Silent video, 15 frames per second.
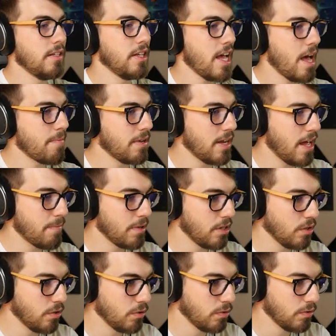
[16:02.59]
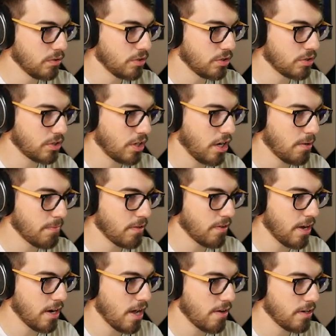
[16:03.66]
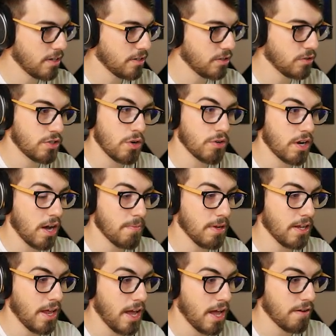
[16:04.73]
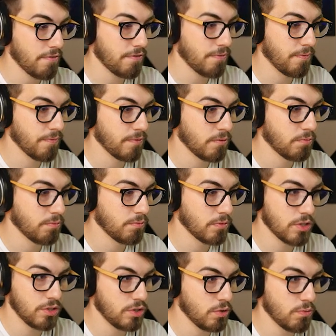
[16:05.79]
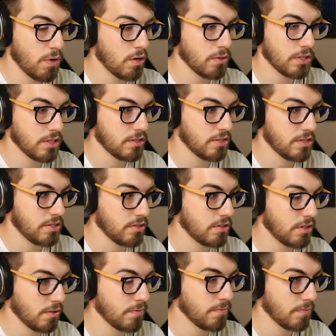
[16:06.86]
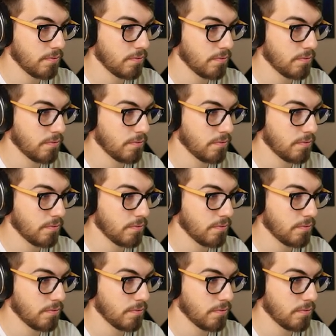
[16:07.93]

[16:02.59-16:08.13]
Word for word: Yabba dabba doo. Just cut me right out here, dude. Don't cut me in half. Cause you won't, cause this is the